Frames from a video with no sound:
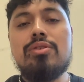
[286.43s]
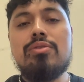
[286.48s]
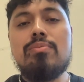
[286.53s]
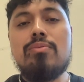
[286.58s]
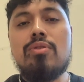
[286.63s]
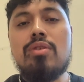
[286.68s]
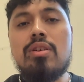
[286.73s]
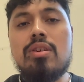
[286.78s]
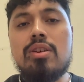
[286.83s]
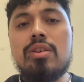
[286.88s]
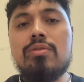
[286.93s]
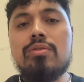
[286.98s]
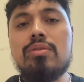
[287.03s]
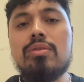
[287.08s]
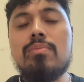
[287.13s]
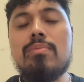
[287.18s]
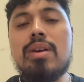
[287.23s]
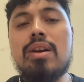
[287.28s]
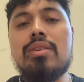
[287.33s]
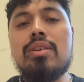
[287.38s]
more articles
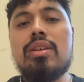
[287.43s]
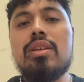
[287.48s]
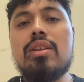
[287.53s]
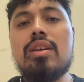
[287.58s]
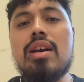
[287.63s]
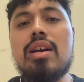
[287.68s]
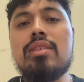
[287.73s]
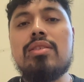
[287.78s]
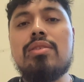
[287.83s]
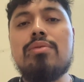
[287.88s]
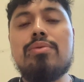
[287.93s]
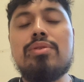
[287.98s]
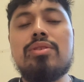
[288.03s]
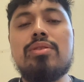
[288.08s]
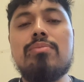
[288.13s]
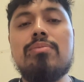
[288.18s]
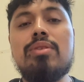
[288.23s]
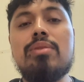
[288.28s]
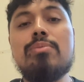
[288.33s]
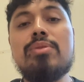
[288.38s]
about it, as there were
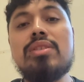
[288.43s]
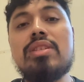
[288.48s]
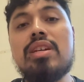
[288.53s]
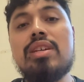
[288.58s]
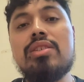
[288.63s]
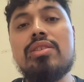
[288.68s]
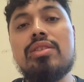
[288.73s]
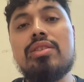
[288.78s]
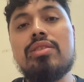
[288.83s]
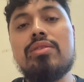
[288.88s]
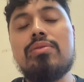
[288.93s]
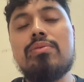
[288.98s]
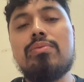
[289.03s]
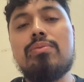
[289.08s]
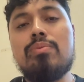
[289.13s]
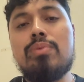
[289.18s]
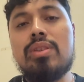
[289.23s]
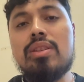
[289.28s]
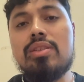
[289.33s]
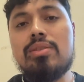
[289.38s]
some limitations
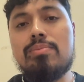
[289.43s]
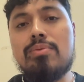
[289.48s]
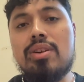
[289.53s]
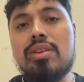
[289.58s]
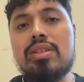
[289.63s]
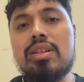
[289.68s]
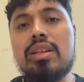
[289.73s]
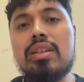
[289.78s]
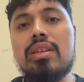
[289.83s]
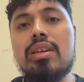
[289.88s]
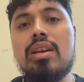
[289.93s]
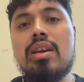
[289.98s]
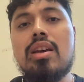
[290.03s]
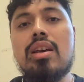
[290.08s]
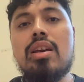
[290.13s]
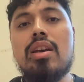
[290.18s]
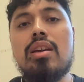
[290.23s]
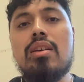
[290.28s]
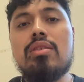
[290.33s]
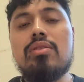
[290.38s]
with this project.
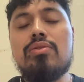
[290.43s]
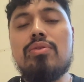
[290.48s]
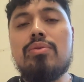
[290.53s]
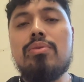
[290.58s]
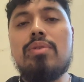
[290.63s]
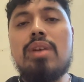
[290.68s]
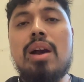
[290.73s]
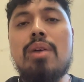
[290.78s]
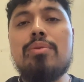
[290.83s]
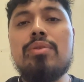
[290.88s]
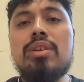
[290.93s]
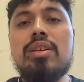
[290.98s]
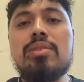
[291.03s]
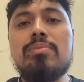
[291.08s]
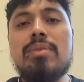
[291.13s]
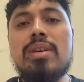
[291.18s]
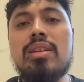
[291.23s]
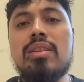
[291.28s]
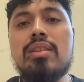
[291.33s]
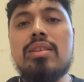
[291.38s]
So I would
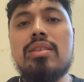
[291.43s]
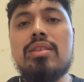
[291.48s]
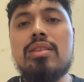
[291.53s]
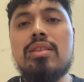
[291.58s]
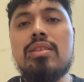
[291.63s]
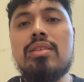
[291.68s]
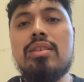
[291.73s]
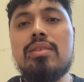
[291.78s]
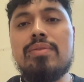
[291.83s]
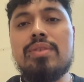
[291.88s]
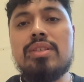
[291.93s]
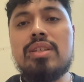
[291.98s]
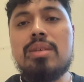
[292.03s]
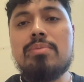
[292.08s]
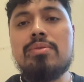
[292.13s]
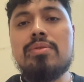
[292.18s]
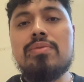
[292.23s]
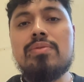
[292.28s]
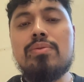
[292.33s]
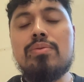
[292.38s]
expand the different
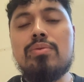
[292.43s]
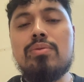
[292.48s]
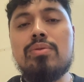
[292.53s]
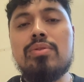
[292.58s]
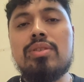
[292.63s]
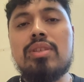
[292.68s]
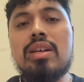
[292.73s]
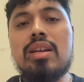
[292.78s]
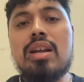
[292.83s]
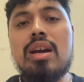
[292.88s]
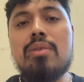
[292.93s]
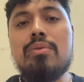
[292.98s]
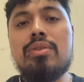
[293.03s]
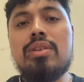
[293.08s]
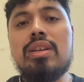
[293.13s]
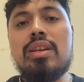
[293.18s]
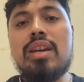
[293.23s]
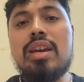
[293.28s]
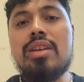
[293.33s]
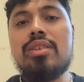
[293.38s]
types of schools that I would
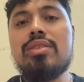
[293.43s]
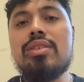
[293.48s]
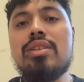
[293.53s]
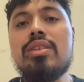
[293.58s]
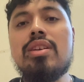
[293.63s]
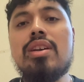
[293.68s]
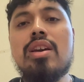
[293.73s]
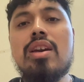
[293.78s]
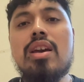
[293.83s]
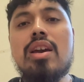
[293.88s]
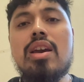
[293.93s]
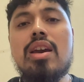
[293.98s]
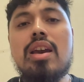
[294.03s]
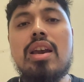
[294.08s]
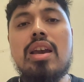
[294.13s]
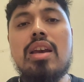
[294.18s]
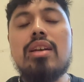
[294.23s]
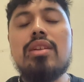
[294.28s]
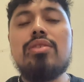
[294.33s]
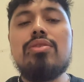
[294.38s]
engage in
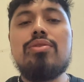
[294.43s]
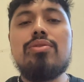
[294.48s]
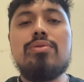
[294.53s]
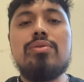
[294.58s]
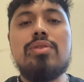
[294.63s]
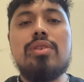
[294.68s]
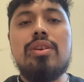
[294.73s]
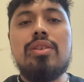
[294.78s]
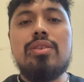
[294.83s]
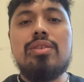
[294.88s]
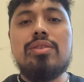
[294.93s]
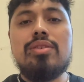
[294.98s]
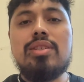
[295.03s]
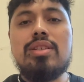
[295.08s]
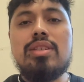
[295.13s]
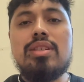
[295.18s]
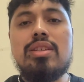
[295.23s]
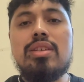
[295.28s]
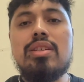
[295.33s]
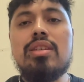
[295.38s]
and choose other
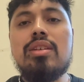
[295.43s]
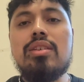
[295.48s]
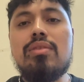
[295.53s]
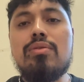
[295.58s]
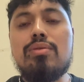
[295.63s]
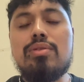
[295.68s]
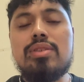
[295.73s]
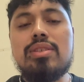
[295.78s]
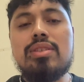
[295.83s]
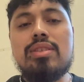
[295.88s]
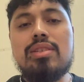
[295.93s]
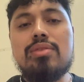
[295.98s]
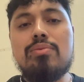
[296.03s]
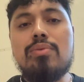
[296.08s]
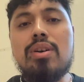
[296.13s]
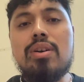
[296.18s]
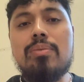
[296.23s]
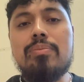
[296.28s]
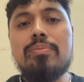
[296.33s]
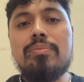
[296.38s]
CTE courses as
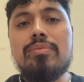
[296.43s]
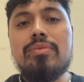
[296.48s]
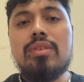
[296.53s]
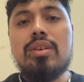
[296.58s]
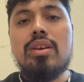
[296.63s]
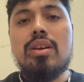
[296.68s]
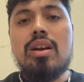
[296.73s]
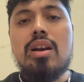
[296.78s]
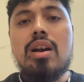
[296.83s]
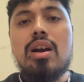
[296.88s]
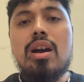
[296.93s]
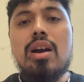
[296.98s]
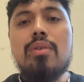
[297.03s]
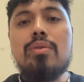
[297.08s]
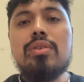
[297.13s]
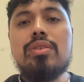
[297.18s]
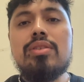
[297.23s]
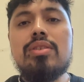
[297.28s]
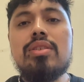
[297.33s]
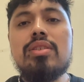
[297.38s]
well. I
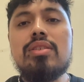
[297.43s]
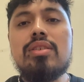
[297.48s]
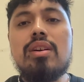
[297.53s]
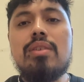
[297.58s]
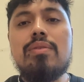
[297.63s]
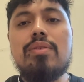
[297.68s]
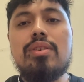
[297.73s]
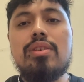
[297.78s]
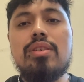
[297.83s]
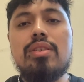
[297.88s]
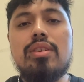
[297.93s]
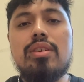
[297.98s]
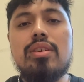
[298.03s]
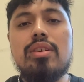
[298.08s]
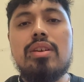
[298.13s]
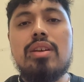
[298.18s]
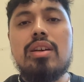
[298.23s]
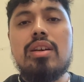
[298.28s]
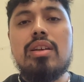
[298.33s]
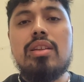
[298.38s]
want to discover
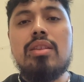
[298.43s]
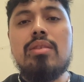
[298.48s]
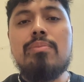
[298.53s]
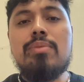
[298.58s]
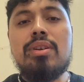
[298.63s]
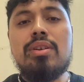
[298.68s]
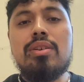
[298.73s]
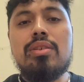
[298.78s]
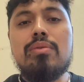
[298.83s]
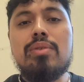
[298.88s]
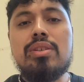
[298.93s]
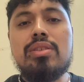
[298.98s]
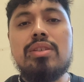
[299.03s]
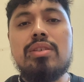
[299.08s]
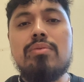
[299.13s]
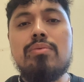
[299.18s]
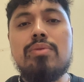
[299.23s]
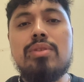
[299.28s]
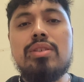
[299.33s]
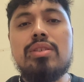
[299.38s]
the bigger
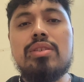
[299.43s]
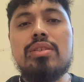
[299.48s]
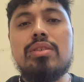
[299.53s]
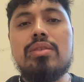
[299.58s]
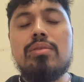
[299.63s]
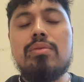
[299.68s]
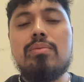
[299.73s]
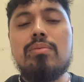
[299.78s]
question, which